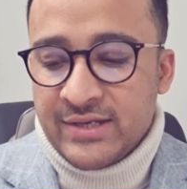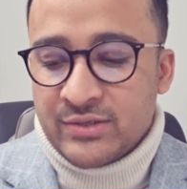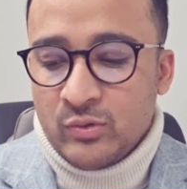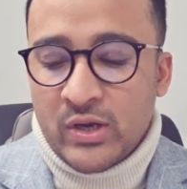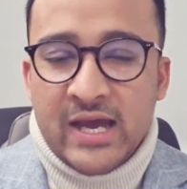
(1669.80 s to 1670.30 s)

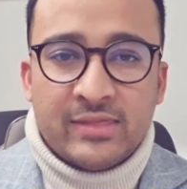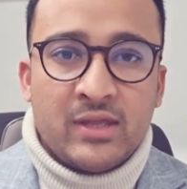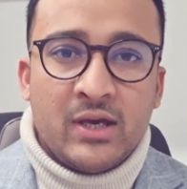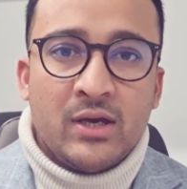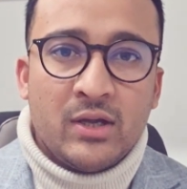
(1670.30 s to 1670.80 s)
look at
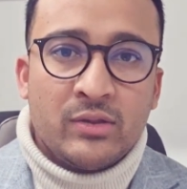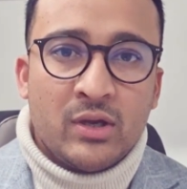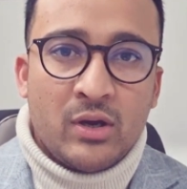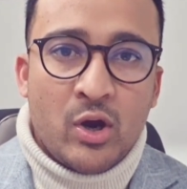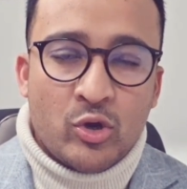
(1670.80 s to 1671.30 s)

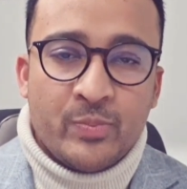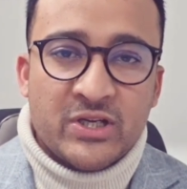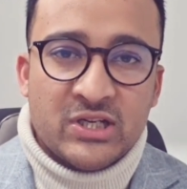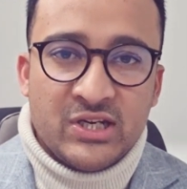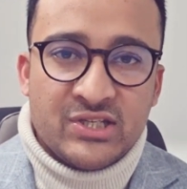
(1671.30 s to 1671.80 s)
the
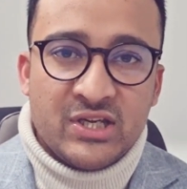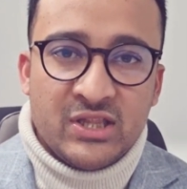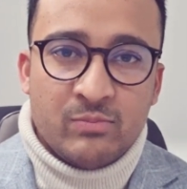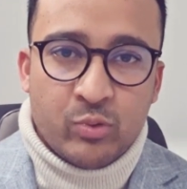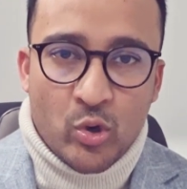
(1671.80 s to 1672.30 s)
occupation list in
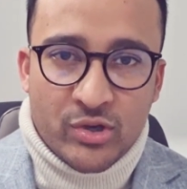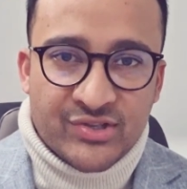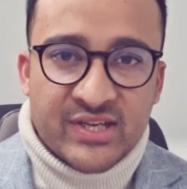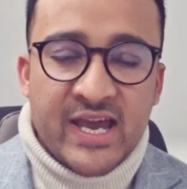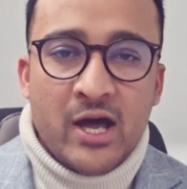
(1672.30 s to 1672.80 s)
the broader
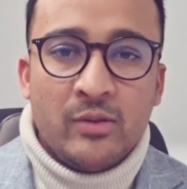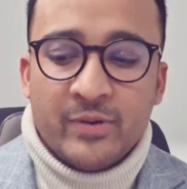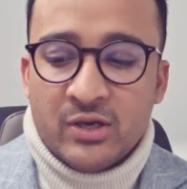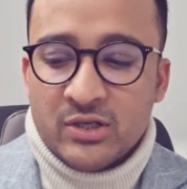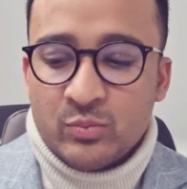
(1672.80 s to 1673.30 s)
scale,
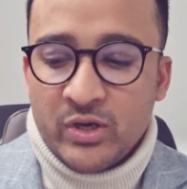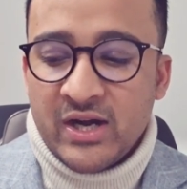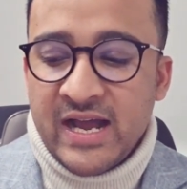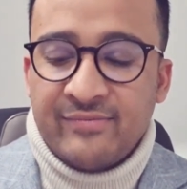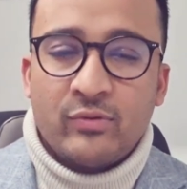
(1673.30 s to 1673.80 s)
because we
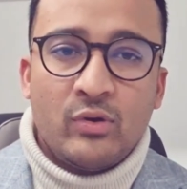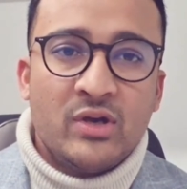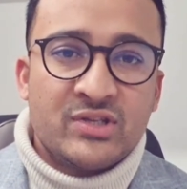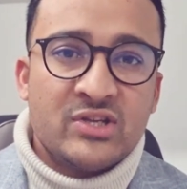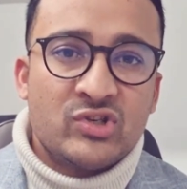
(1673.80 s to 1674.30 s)
don't have to
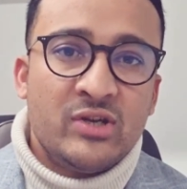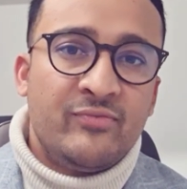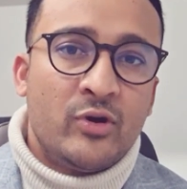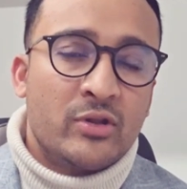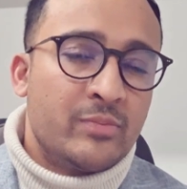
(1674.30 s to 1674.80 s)
essentially
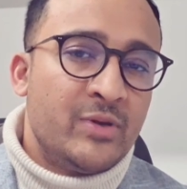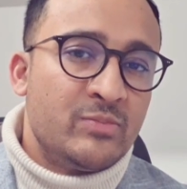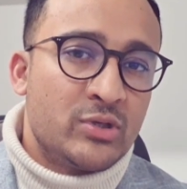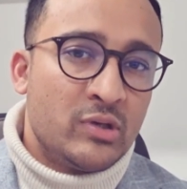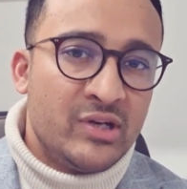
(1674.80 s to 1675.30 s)
follow the
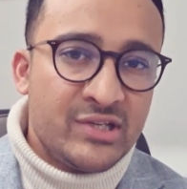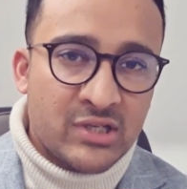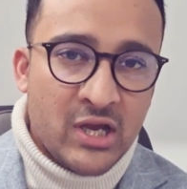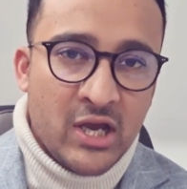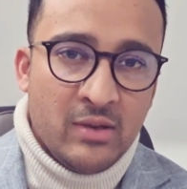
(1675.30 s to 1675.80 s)
PMSOL
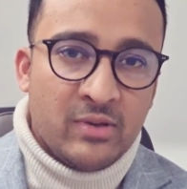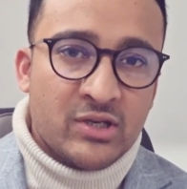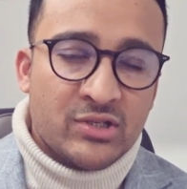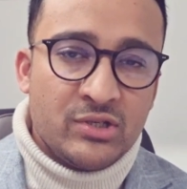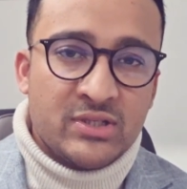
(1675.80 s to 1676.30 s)
list,
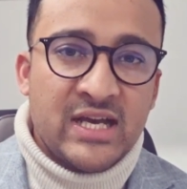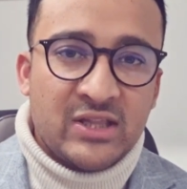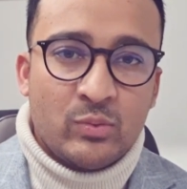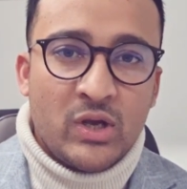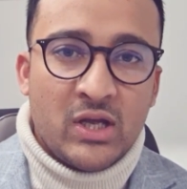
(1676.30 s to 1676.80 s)
because New
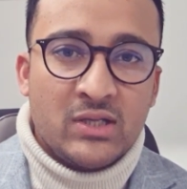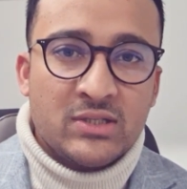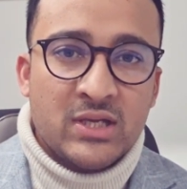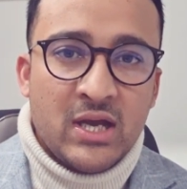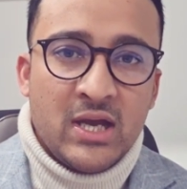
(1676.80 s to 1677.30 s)
South
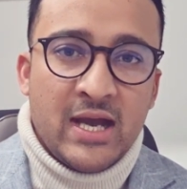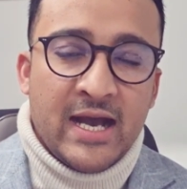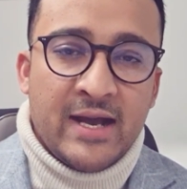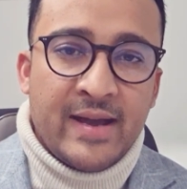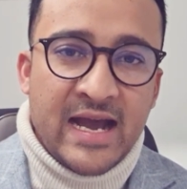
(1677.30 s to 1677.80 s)
Wales
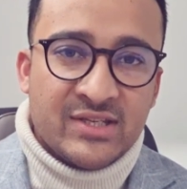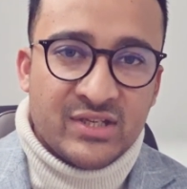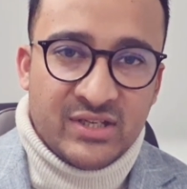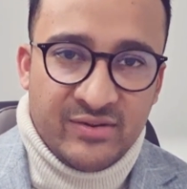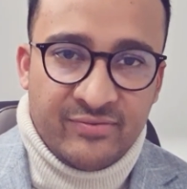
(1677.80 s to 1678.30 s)
has
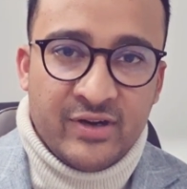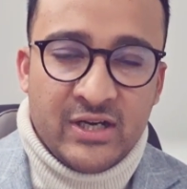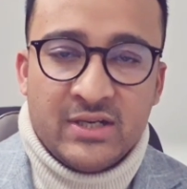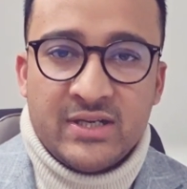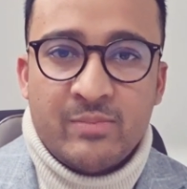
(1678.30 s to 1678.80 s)
a
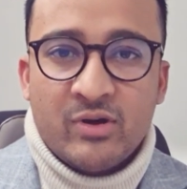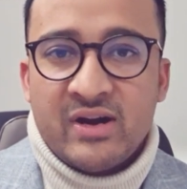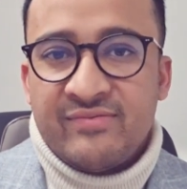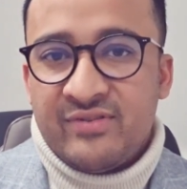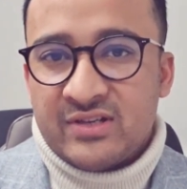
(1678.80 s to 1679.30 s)
different
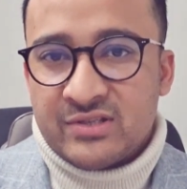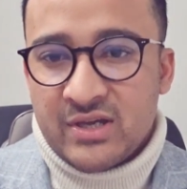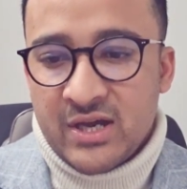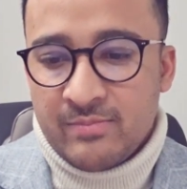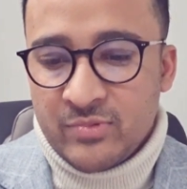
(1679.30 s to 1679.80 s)
demographics.
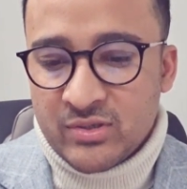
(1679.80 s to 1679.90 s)
New